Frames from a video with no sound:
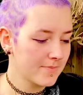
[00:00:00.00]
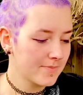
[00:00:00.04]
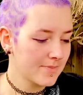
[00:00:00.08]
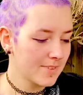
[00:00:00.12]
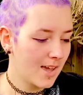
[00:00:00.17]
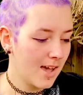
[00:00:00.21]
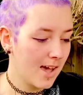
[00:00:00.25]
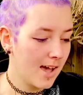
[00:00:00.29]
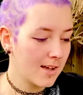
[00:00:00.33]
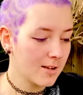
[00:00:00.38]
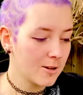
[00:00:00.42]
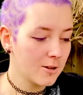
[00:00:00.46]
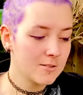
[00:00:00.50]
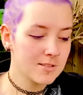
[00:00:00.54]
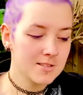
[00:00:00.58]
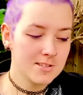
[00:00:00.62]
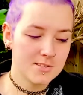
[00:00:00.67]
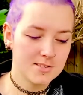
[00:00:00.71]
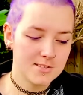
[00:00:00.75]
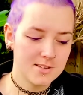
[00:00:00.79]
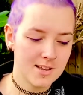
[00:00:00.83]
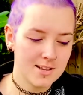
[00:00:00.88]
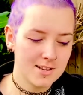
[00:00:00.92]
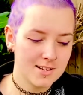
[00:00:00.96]
I got these
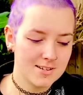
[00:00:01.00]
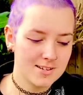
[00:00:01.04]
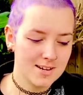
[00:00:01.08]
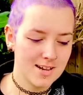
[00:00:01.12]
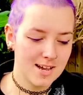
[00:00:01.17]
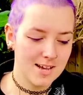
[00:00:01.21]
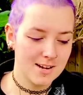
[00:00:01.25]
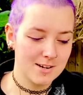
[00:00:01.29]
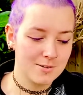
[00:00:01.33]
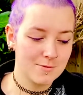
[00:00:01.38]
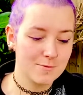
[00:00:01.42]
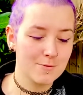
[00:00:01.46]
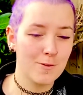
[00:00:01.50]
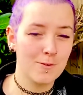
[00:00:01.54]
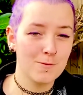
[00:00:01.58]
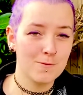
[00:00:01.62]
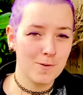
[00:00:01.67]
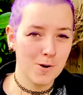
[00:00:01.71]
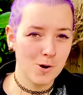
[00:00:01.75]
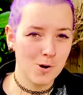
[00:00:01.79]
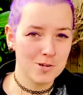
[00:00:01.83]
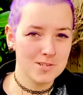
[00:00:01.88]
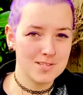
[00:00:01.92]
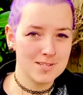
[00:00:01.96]
second hand for
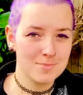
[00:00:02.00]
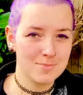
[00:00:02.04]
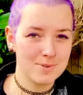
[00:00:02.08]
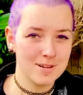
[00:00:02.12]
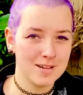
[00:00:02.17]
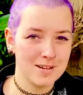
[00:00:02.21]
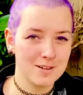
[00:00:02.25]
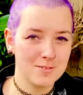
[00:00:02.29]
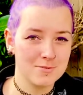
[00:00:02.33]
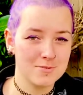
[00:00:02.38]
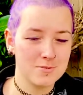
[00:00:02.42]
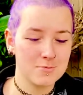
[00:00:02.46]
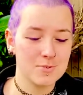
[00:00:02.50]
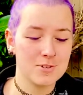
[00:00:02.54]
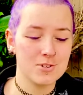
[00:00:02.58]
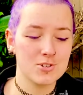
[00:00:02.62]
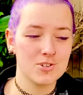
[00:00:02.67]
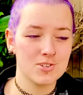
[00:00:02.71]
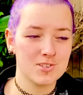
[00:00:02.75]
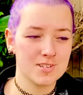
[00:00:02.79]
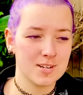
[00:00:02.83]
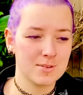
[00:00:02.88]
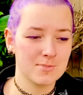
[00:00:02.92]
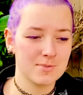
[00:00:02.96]
£40, which is an
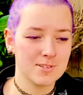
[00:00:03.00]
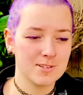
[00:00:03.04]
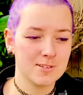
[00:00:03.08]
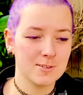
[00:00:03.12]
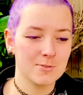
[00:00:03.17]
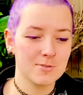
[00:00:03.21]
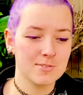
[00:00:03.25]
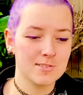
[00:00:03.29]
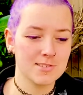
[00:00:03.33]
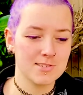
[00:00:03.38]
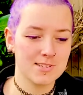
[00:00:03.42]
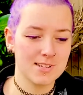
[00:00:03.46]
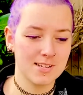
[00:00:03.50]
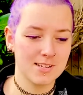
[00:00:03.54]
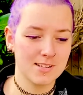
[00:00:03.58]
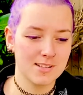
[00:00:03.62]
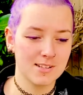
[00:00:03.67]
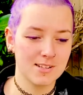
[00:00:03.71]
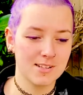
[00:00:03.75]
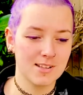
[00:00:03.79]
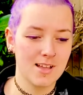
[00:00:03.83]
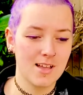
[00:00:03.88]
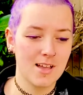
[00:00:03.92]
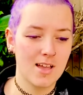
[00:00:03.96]
absolute steal.
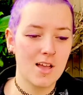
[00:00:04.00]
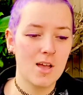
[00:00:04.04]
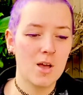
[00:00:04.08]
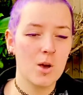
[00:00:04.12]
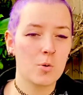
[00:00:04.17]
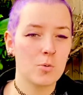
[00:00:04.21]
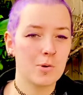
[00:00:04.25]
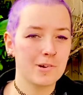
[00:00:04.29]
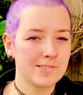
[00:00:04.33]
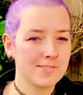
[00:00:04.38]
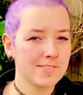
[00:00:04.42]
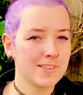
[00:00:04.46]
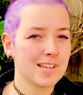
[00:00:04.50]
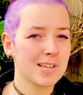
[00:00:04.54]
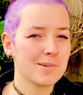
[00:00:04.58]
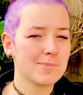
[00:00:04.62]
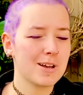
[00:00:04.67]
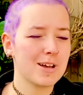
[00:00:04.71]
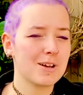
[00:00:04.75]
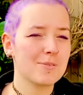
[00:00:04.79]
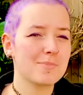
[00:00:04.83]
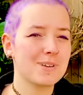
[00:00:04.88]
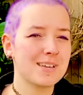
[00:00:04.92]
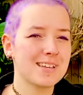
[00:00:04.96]
One thing about
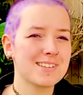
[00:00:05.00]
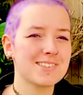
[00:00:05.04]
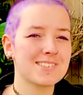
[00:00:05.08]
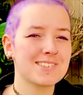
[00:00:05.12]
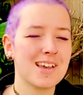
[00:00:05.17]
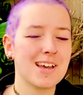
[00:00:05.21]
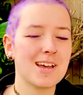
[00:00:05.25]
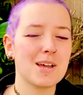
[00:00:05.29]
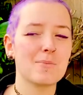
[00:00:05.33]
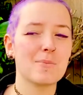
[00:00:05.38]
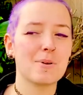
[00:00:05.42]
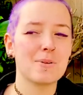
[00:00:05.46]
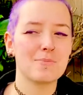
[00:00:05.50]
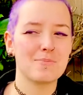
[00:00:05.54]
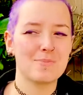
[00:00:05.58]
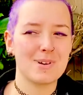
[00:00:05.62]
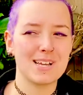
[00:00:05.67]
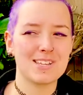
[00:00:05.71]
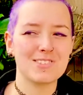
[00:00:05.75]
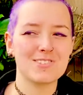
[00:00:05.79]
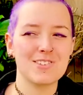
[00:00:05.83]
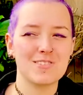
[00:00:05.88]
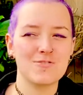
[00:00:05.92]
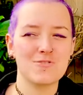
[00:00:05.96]
me is that I am a
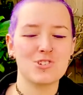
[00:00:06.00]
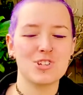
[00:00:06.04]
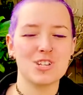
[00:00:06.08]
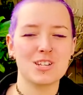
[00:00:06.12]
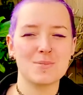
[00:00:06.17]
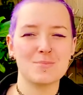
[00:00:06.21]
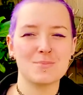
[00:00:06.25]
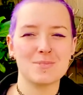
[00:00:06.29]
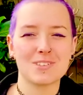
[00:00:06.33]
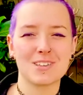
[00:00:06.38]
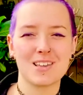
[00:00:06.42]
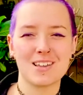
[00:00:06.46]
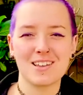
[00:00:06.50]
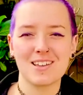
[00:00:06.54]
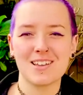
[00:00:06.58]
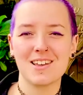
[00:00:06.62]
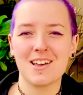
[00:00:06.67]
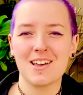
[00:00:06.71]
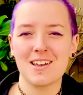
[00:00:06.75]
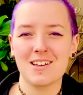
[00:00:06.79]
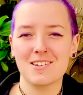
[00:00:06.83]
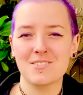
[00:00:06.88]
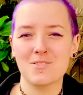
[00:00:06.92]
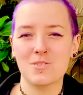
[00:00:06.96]
massive cheapskate,
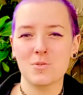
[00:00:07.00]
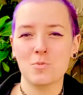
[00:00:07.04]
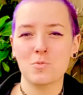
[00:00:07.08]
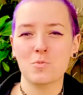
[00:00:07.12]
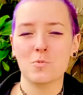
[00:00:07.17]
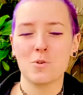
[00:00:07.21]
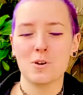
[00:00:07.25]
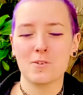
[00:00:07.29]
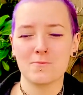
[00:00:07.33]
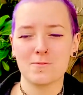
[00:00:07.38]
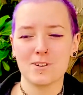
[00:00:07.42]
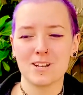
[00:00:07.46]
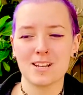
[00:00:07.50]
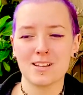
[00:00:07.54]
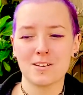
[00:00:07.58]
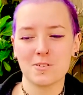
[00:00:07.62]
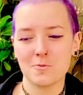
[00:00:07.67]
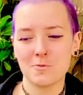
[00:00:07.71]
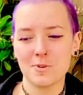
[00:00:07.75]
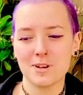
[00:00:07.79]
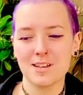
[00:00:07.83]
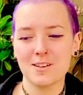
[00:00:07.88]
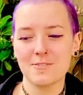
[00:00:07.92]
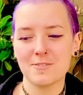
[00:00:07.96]
and one really good
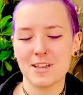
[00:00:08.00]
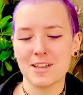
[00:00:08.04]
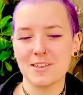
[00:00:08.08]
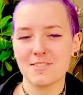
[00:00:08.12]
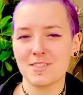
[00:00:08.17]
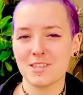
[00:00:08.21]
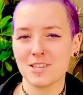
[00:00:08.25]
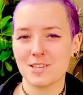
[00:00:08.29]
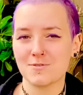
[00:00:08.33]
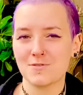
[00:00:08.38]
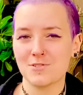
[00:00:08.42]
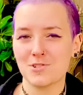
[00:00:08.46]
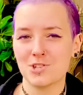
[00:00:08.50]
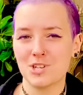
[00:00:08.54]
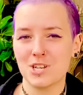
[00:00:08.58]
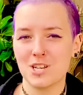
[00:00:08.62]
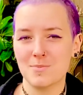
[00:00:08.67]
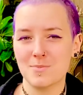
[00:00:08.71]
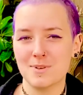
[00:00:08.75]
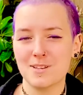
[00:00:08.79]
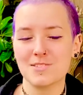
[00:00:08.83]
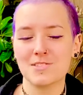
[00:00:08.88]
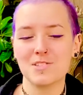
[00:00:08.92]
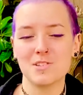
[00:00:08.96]
way of getting things for cheap
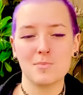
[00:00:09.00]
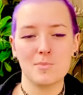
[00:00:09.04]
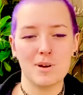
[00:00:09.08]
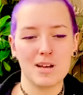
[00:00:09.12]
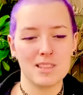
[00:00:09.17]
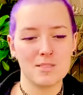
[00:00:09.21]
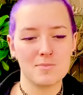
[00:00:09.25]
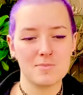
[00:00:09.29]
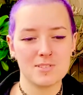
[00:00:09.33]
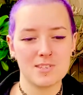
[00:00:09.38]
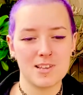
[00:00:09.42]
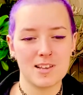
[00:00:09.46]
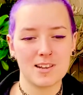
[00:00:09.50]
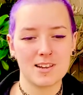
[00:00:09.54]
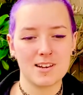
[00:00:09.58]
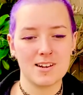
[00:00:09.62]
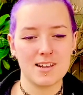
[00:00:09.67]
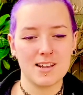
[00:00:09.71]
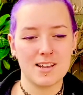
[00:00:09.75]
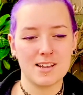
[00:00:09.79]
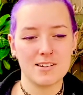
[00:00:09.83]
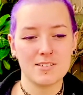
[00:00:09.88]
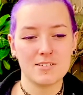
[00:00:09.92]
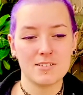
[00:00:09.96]
is to buy them second
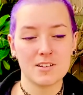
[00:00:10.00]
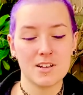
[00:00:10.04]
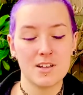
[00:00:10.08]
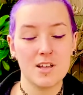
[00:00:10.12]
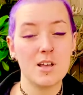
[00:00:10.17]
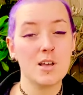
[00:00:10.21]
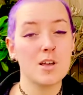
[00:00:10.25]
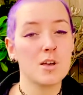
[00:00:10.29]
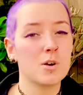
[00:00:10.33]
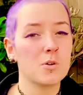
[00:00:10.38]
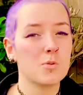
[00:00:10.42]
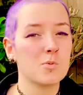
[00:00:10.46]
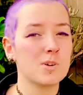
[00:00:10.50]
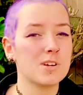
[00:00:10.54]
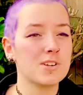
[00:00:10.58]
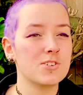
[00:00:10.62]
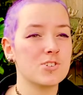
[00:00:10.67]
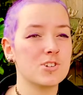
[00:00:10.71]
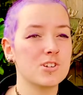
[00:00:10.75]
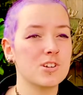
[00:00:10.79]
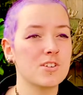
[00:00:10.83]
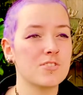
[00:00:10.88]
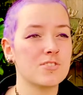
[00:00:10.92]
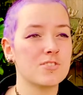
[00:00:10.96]
hand, which
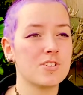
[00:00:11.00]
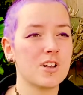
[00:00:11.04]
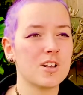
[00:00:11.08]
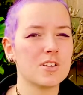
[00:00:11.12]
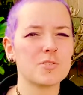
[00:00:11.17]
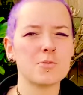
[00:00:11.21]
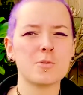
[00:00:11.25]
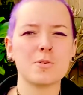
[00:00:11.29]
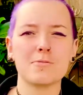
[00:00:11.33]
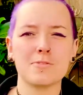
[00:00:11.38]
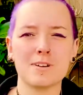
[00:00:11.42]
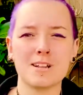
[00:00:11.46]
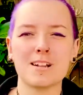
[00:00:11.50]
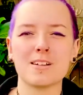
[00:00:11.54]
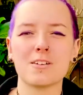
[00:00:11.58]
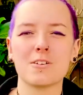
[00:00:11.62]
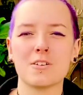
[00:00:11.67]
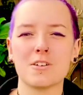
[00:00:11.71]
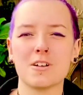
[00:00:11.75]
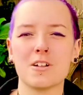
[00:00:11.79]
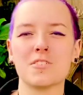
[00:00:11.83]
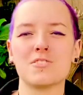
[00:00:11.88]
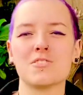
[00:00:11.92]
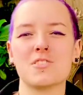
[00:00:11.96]
is also a really good
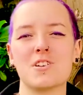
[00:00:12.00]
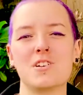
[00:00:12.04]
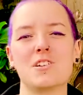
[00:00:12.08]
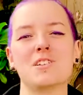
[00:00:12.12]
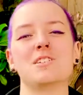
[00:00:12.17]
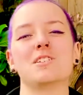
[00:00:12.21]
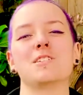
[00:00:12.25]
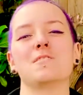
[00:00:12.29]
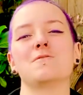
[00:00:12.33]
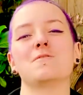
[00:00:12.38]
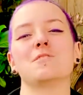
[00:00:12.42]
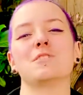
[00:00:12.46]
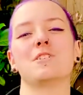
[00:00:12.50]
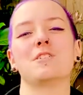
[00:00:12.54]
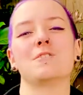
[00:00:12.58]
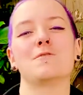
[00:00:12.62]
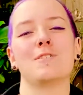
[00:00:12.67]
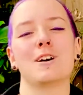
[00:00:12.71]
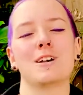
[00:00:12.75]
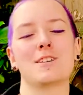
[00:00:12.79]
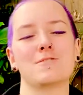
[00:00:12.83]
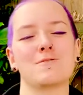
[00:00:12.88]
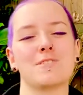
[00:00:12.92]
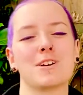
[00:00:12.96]
alternative to
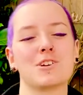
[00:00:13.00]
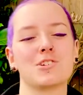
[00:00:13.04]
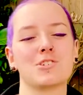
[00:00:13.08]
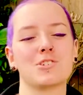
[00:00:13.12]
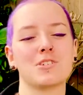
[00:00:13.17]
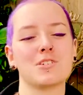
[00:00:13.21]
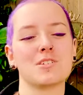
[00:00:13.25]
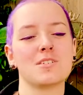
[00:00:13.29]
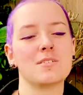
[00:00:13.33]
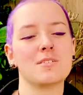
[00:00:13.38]
fast fashion.